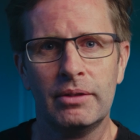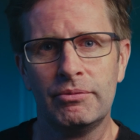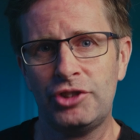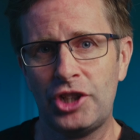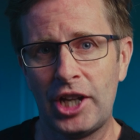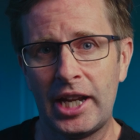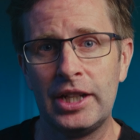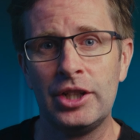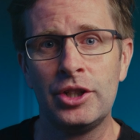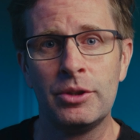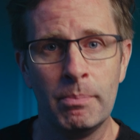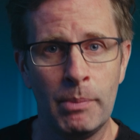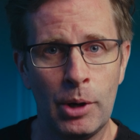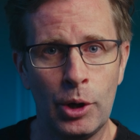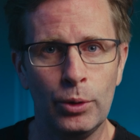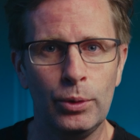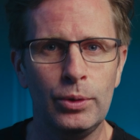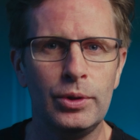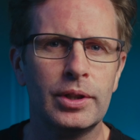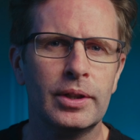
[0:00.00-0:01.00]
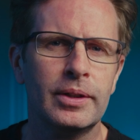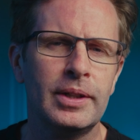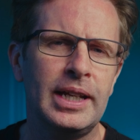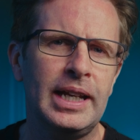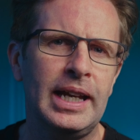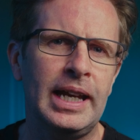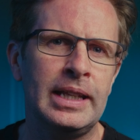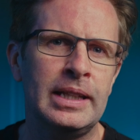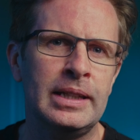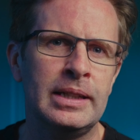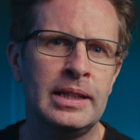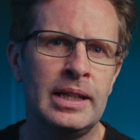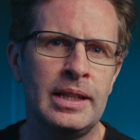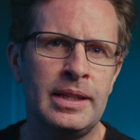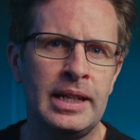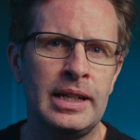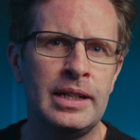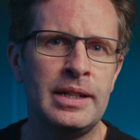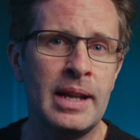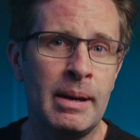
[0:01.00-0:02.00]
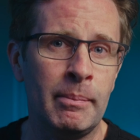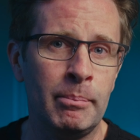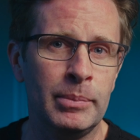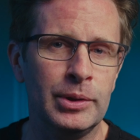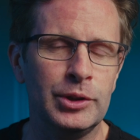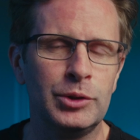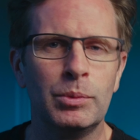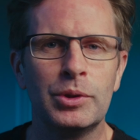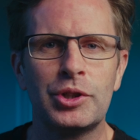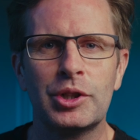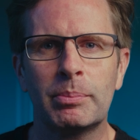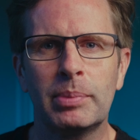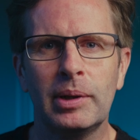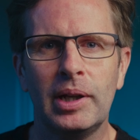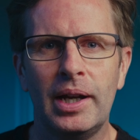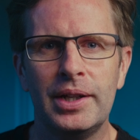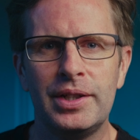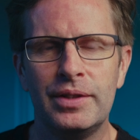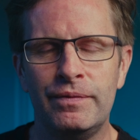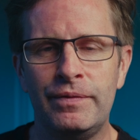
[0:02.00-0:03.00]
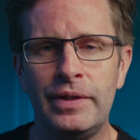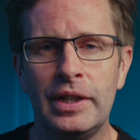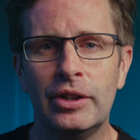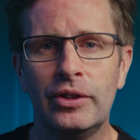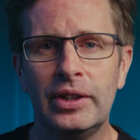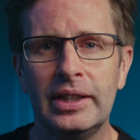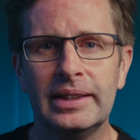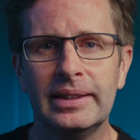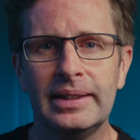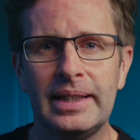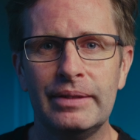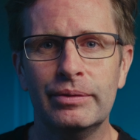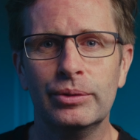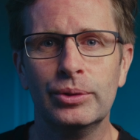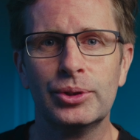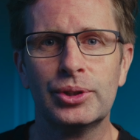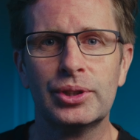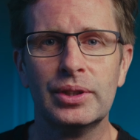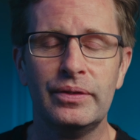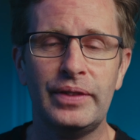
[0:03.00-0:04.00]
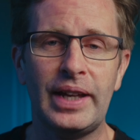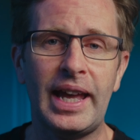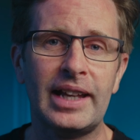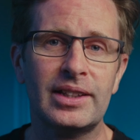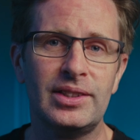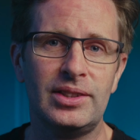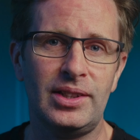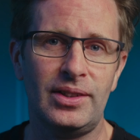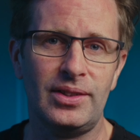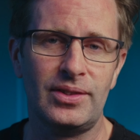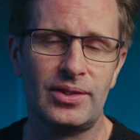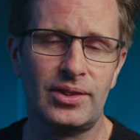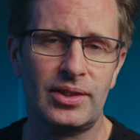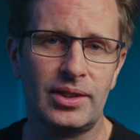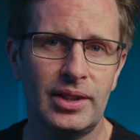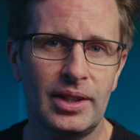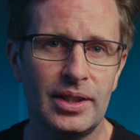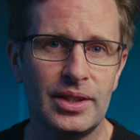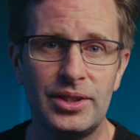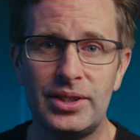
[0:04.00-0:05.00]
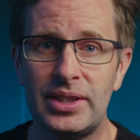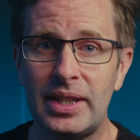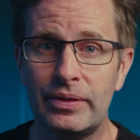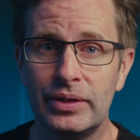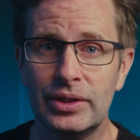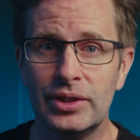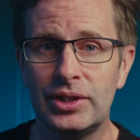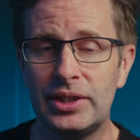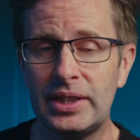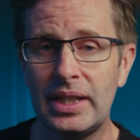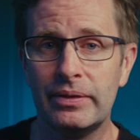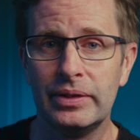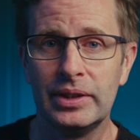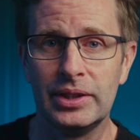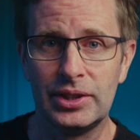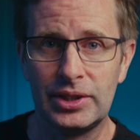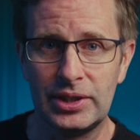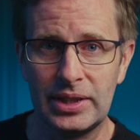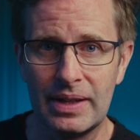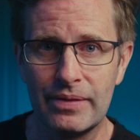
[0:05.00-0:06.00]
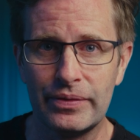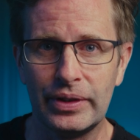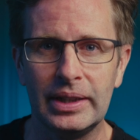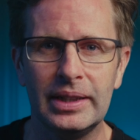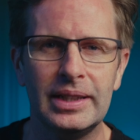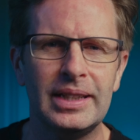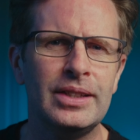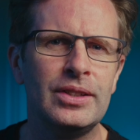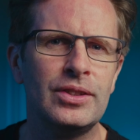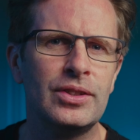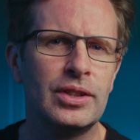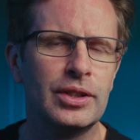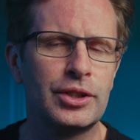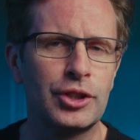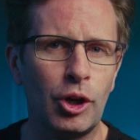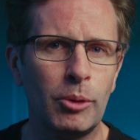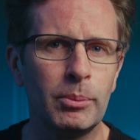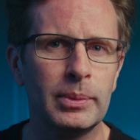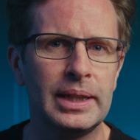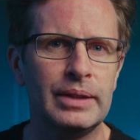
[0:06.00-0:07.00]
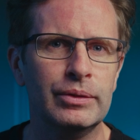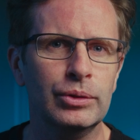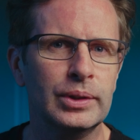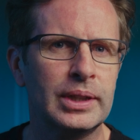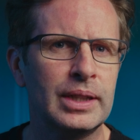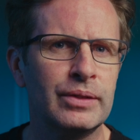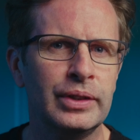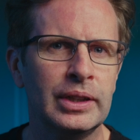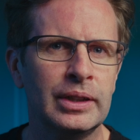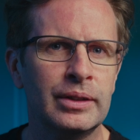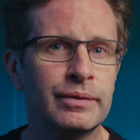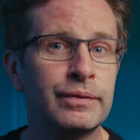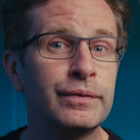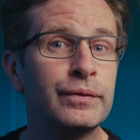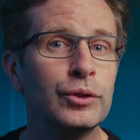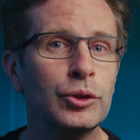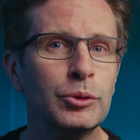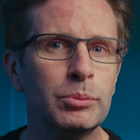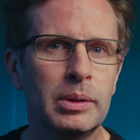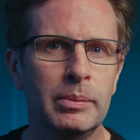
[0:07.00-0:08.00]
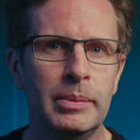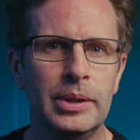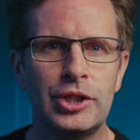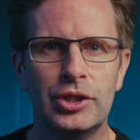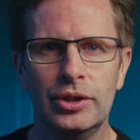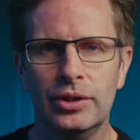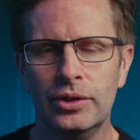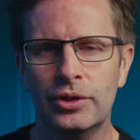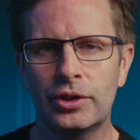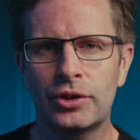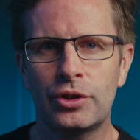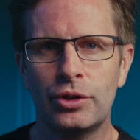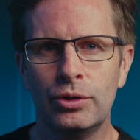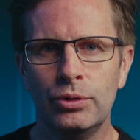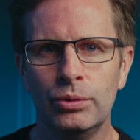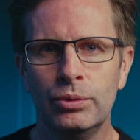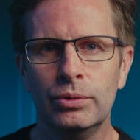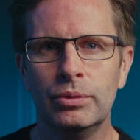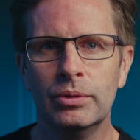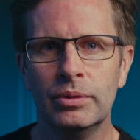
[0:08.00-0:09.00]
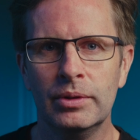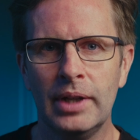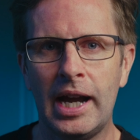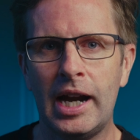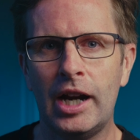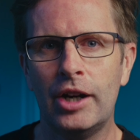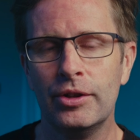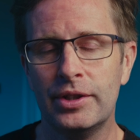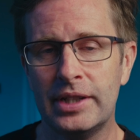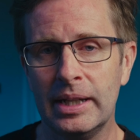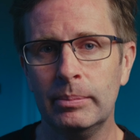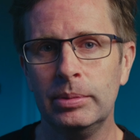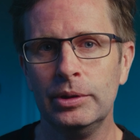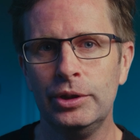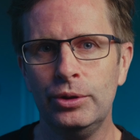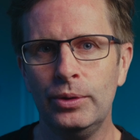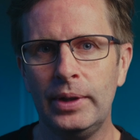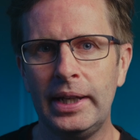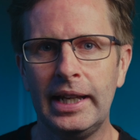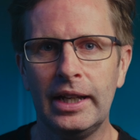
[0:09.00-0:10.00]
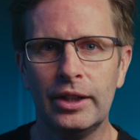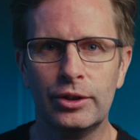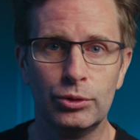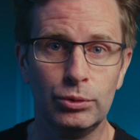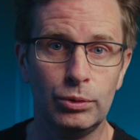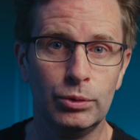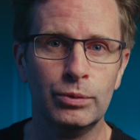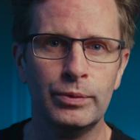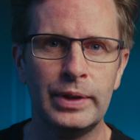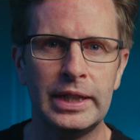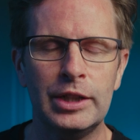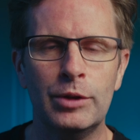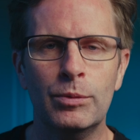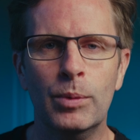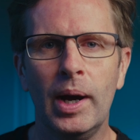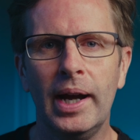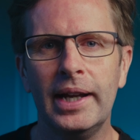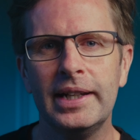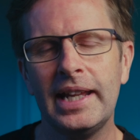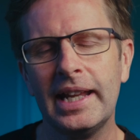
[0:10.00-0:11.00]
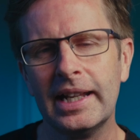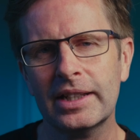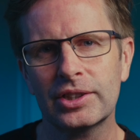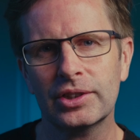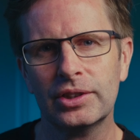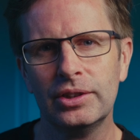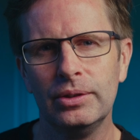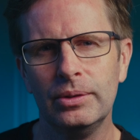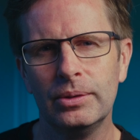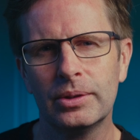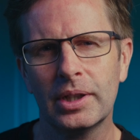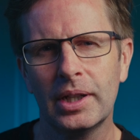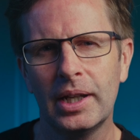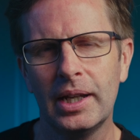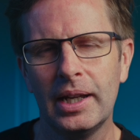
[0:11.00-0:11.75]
change mode, and then numbers which apply to varying levels of access. 777 is the top level giving full permissions to RWX or read, write, execute.